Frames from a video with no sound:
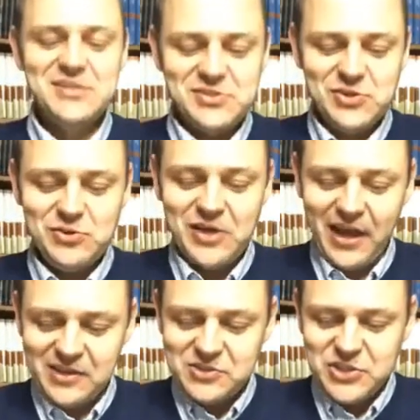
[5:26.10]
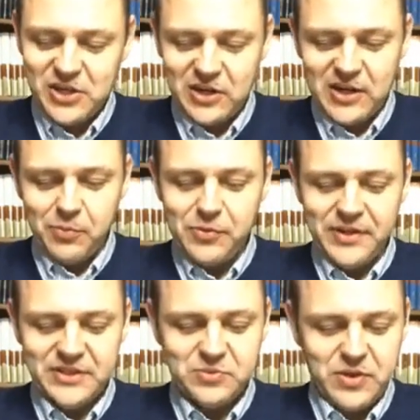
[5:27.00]
to uh, share a couple of
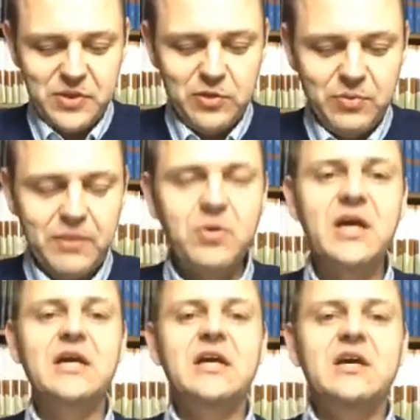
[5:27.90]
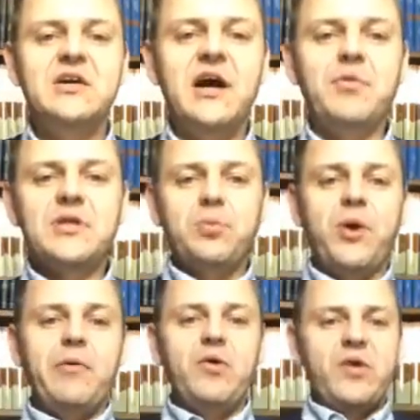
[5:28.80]
things with you. But a couple of
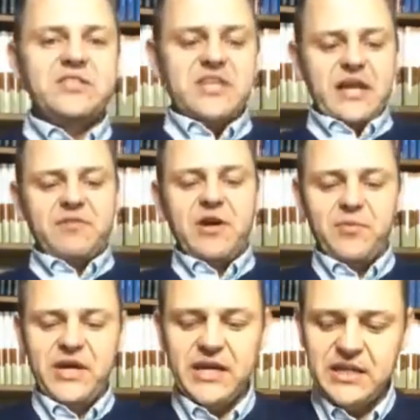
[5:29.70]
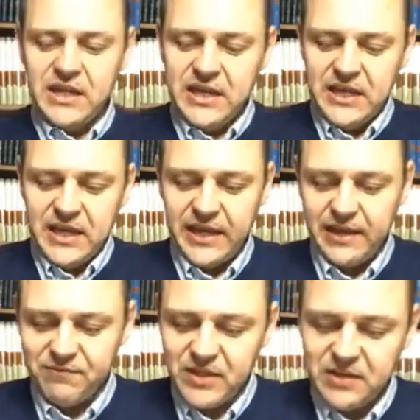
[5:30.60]
prayer requests that have come in.
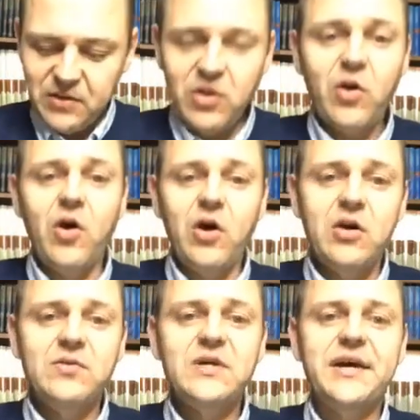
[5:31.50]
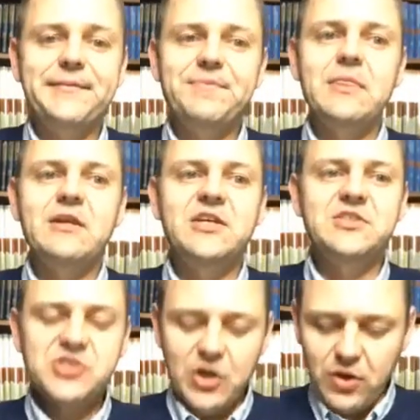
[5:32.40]
Uh, are uh,
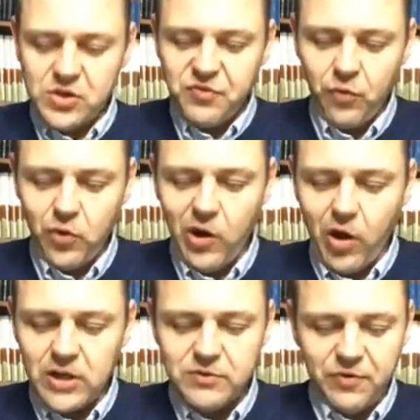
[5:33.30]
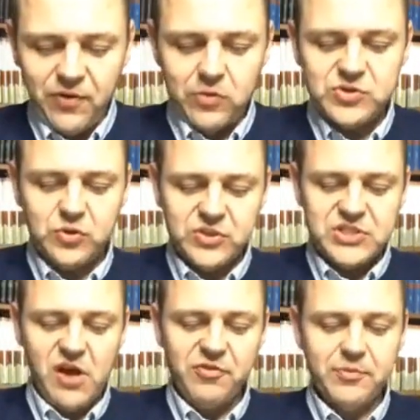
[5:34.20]
concerns for all of the folks who are
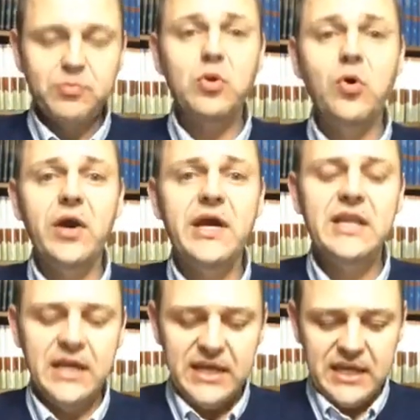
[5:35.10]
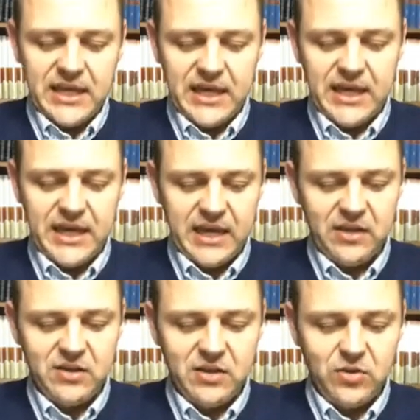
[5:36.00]
self-employed
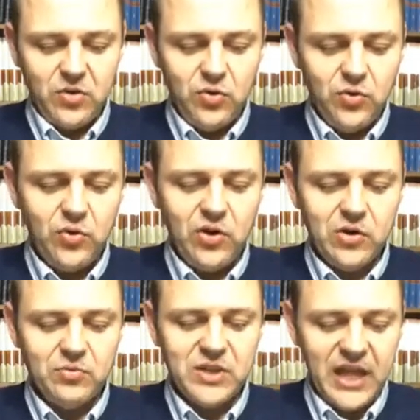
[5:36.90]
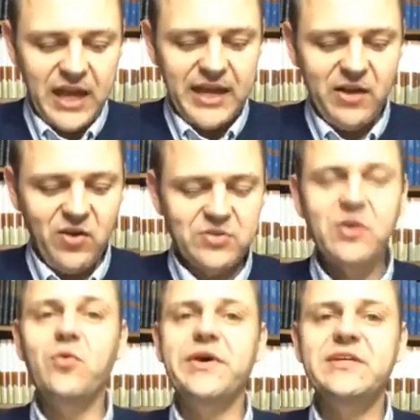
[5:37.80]
and who are relying on
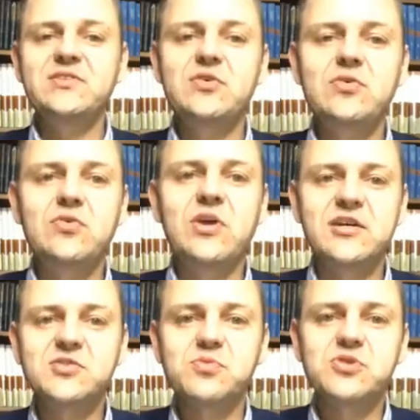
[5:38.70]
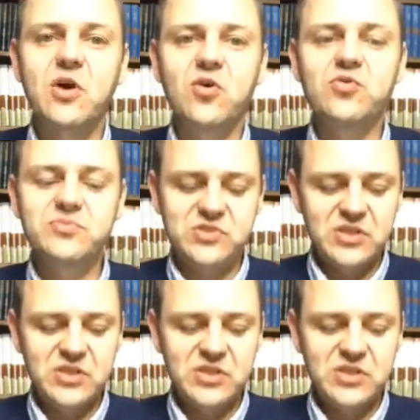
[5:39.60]
going to customers' homes